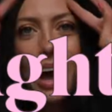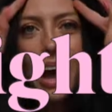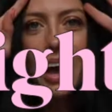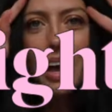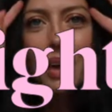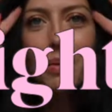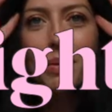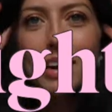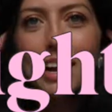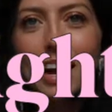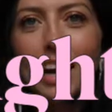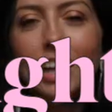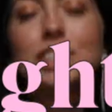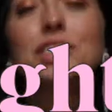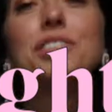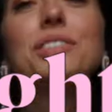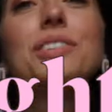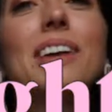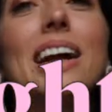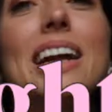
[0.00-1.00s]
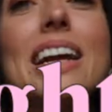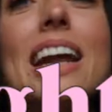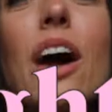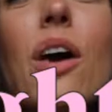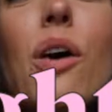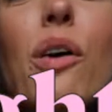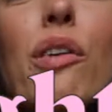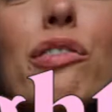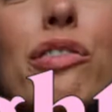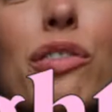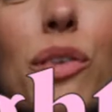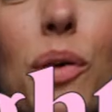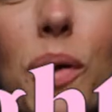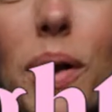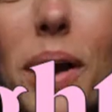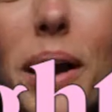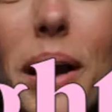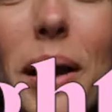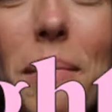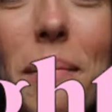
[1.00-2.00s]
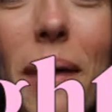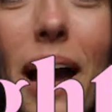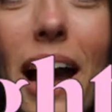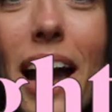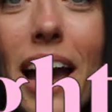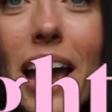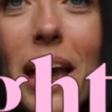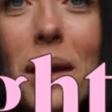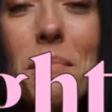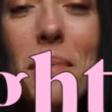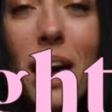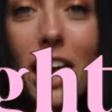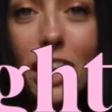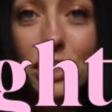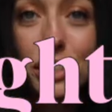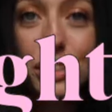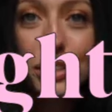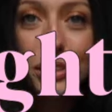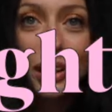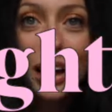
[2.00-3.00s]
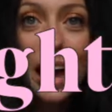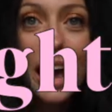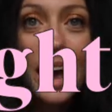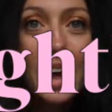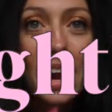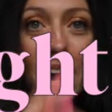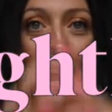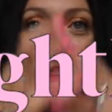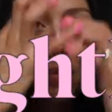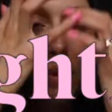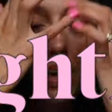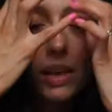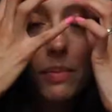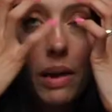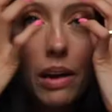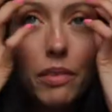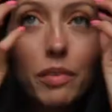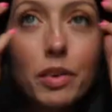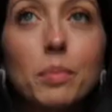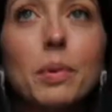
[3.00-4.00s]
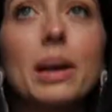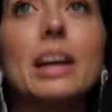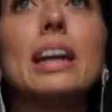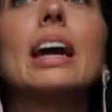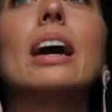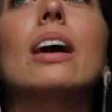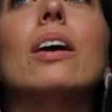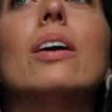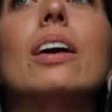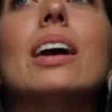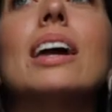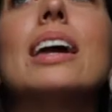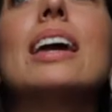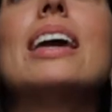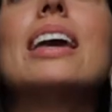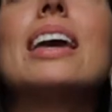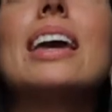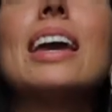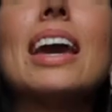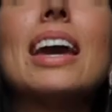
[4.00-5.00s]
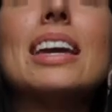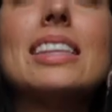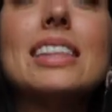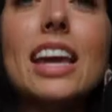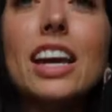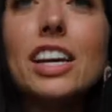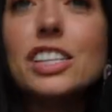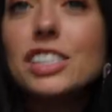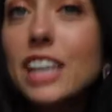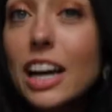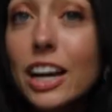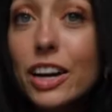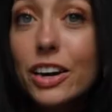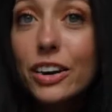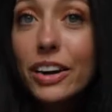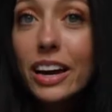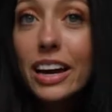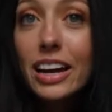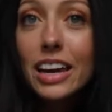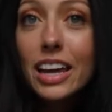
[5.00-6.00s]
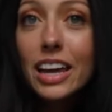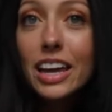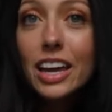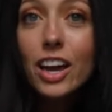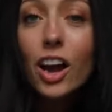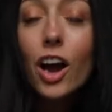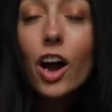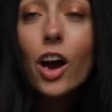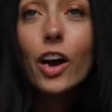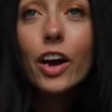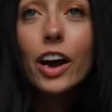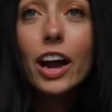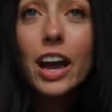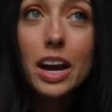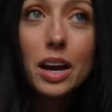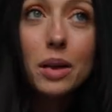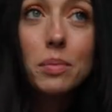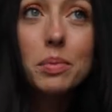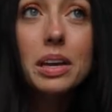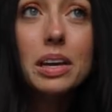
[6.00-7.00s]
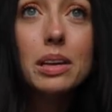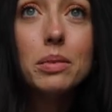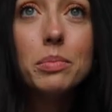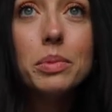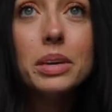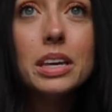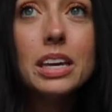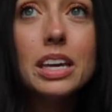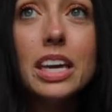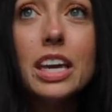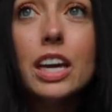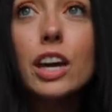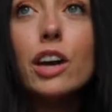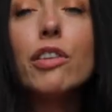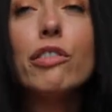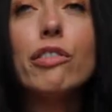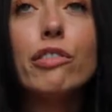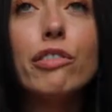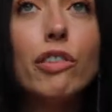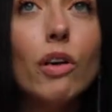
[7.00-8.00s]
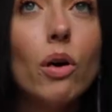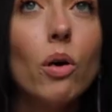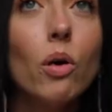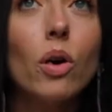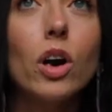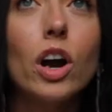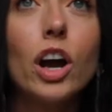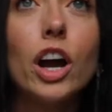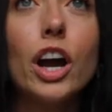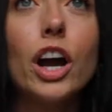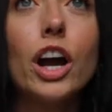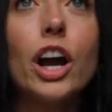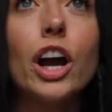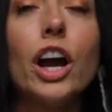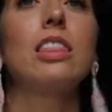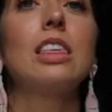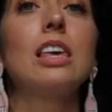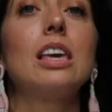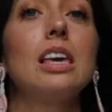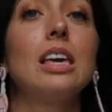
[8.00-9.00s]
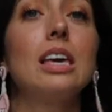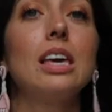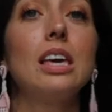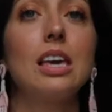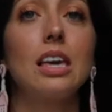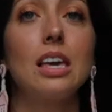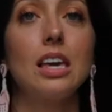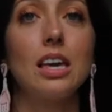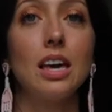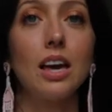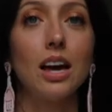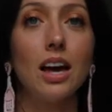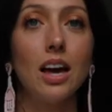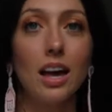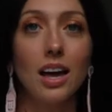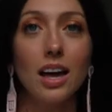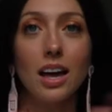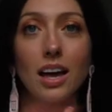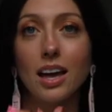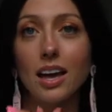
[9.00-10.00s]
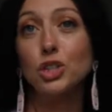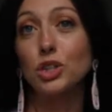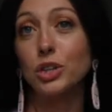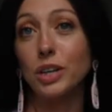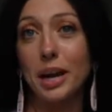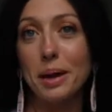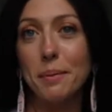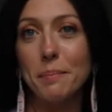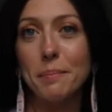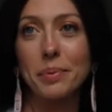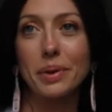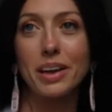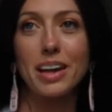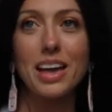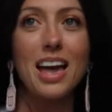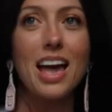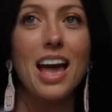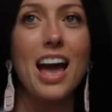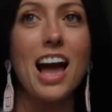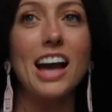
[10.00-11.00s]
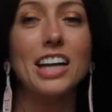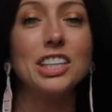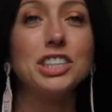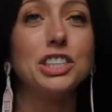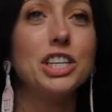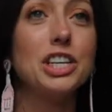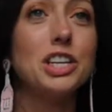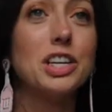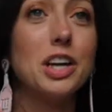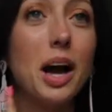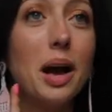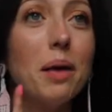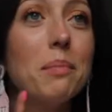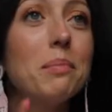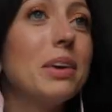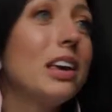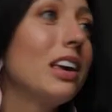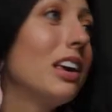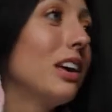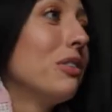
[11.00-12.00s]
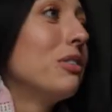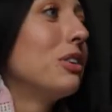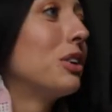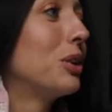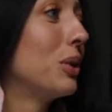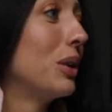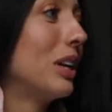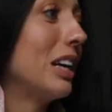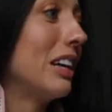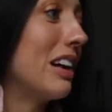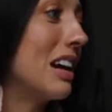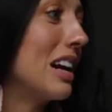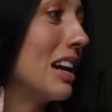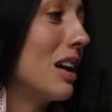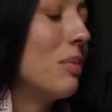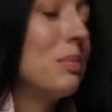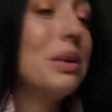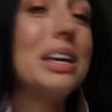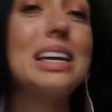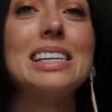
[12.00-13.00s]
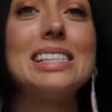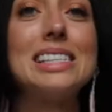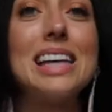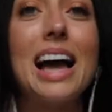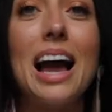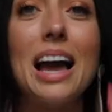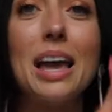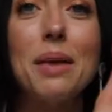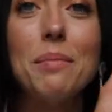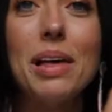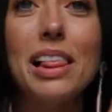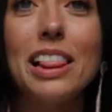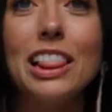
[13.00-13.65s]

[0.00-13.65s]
I am in Nashville right now for my bachelorette. I'm in my room right now and they are decorating our Airbnb for the trip. I should not be recording right now because I'm a